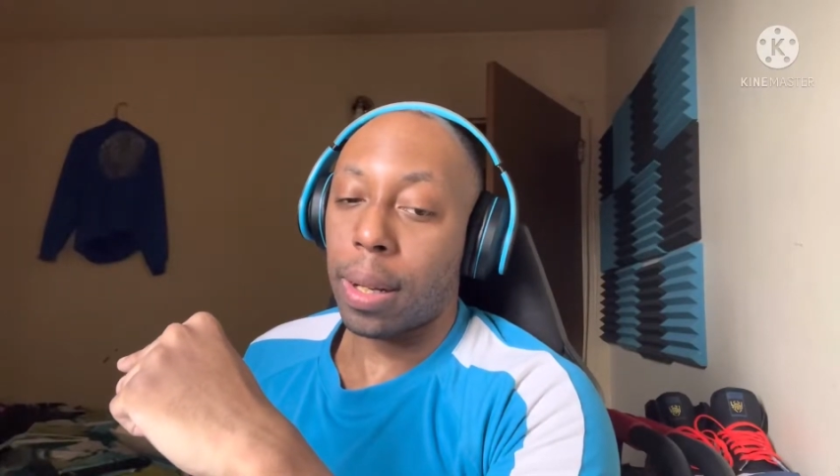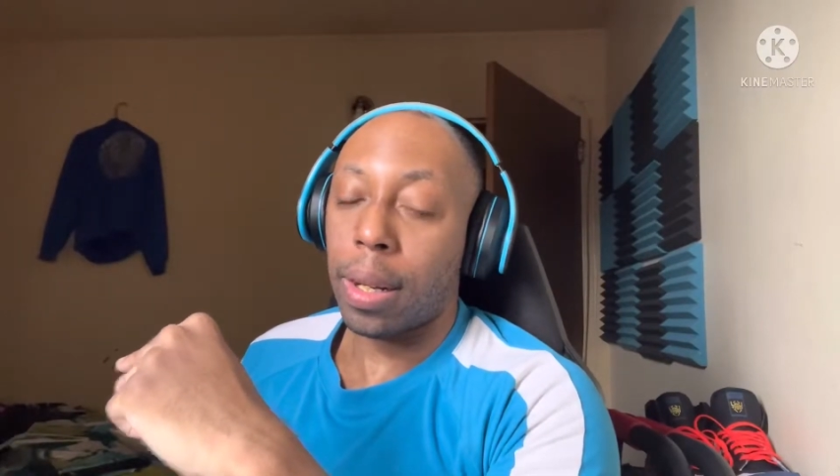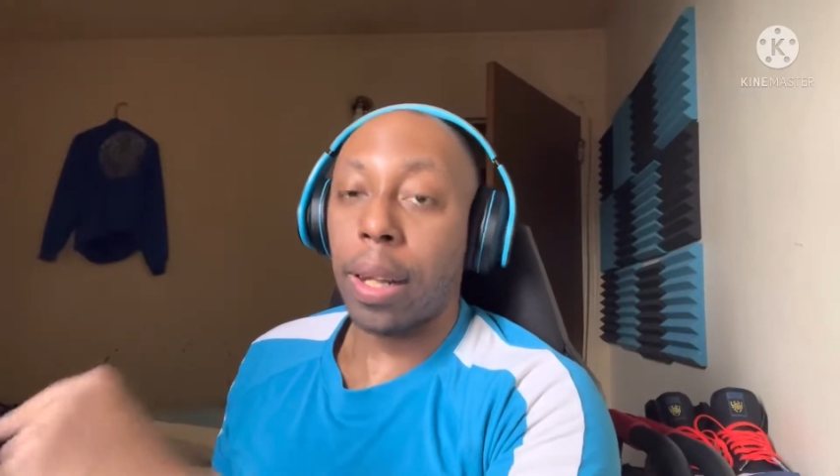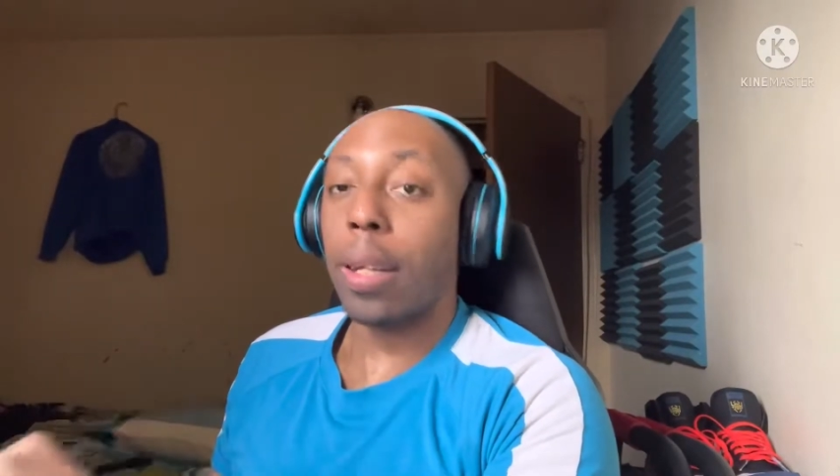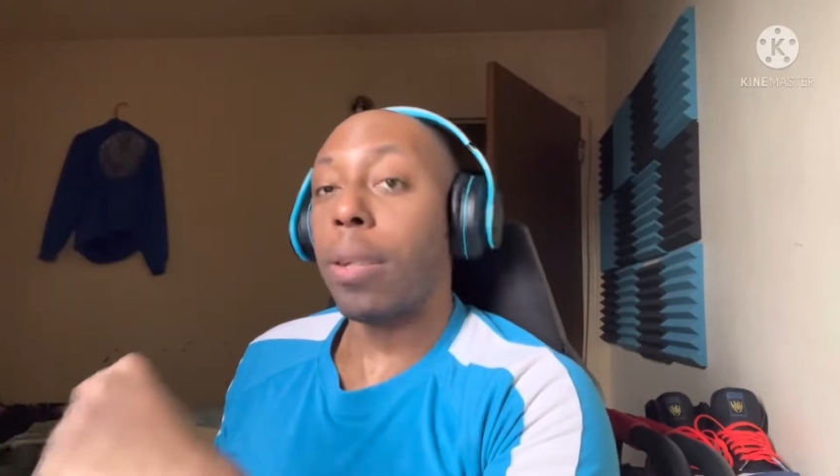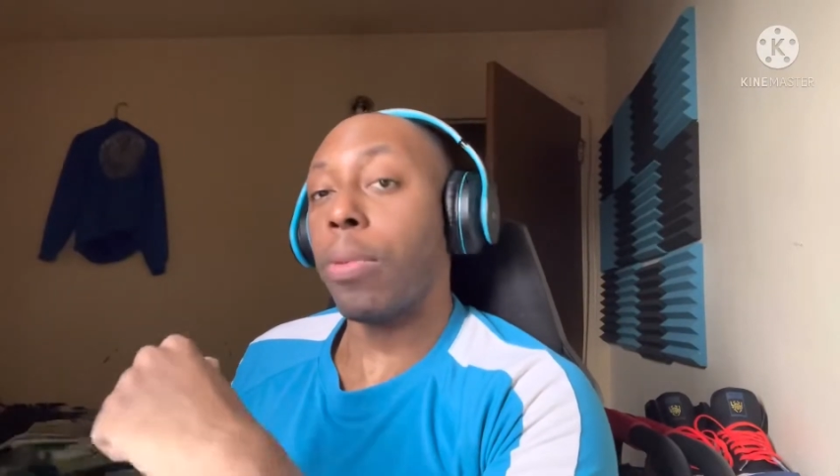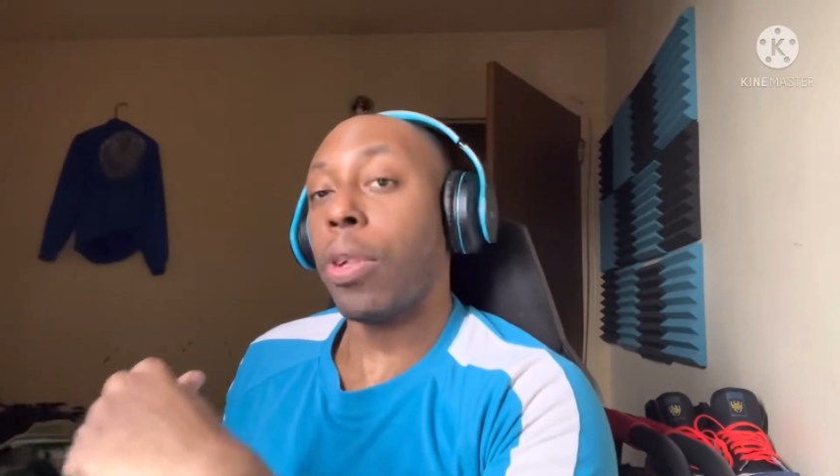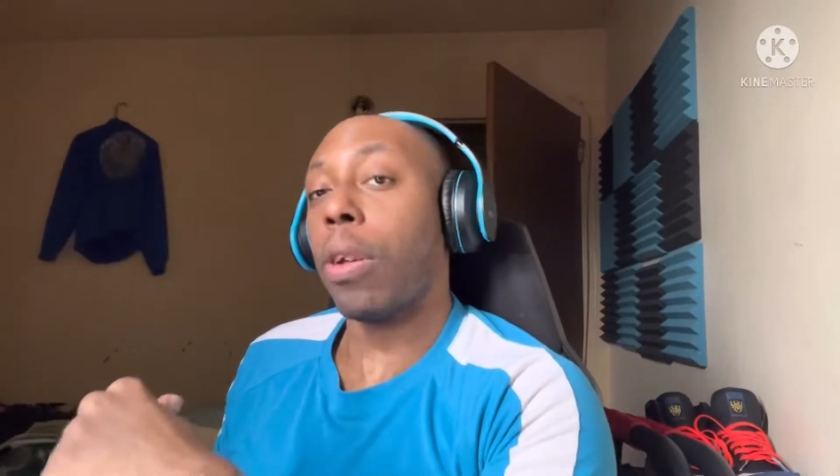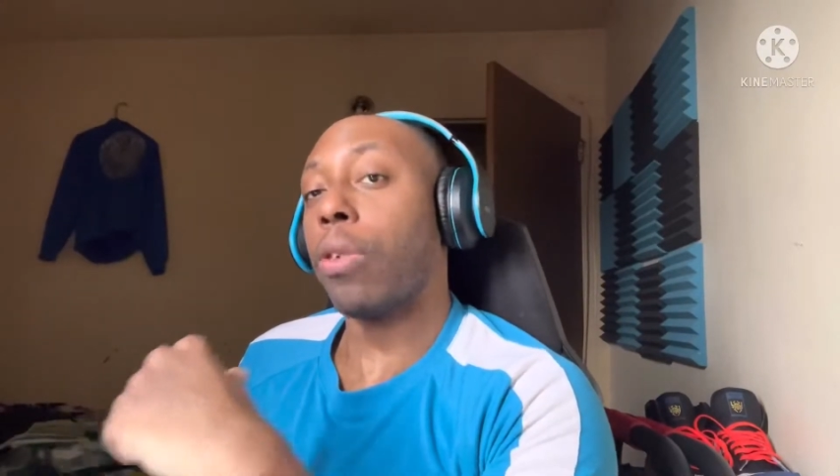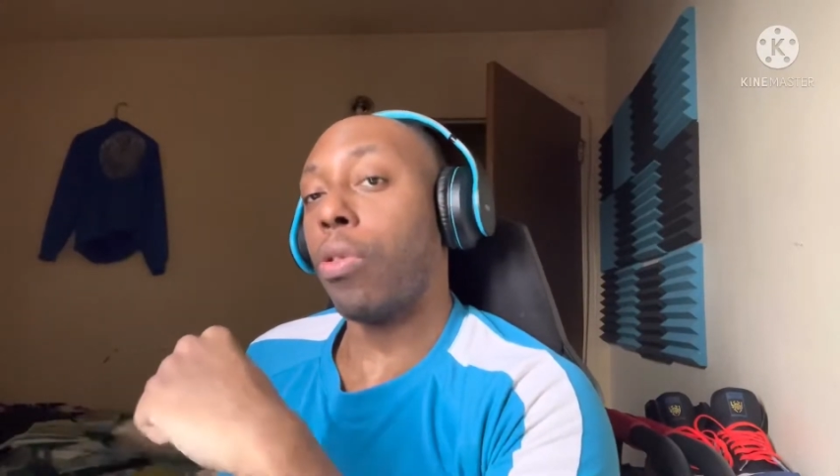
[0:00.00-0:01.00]
letting
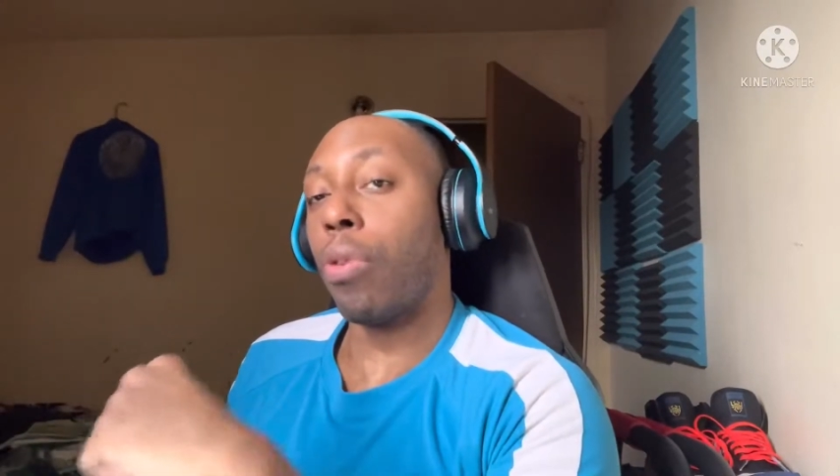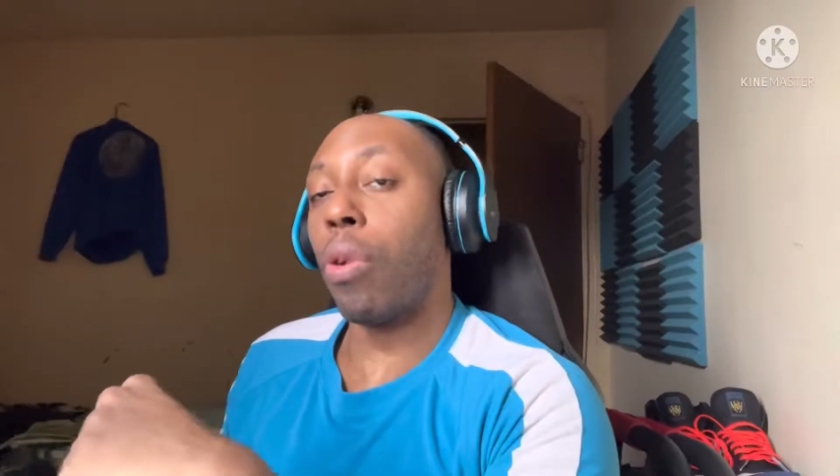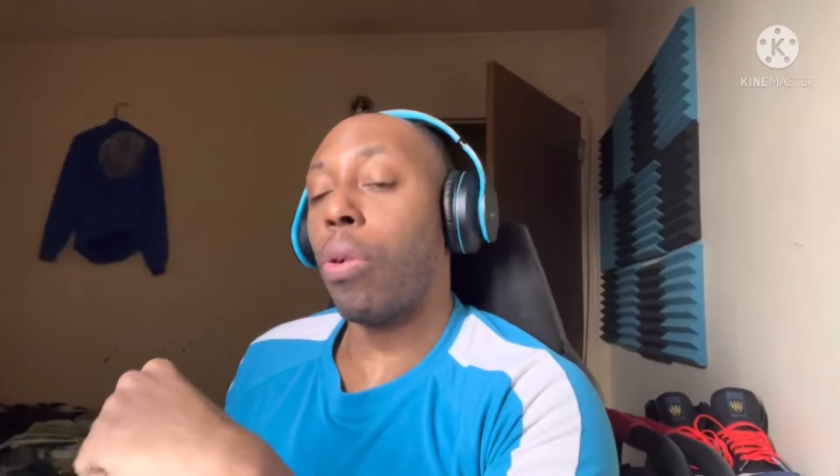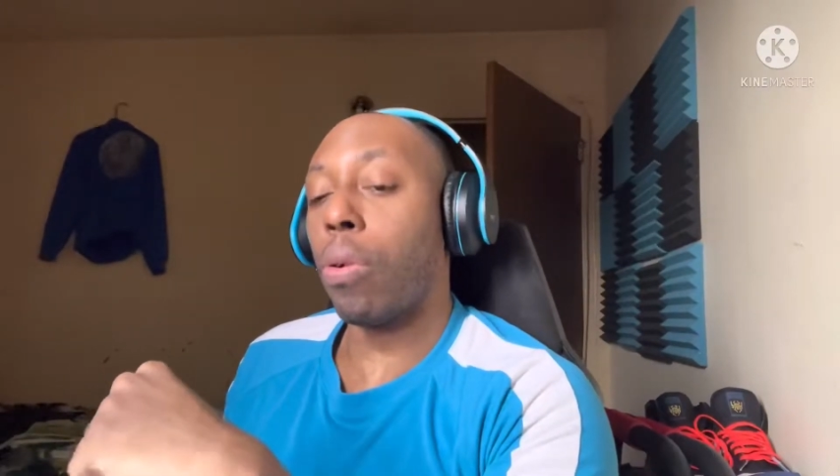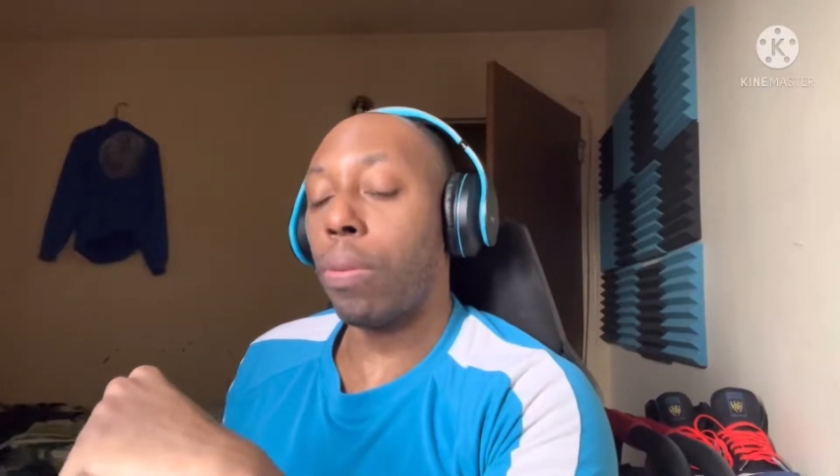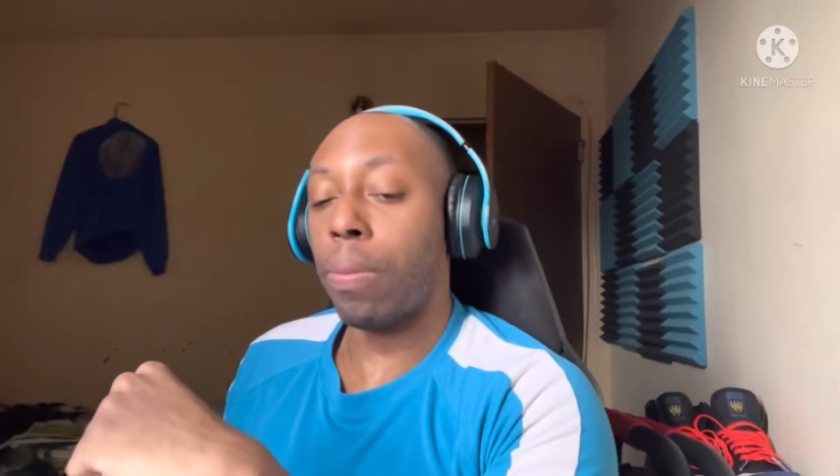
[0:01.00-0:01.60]
themselves grow,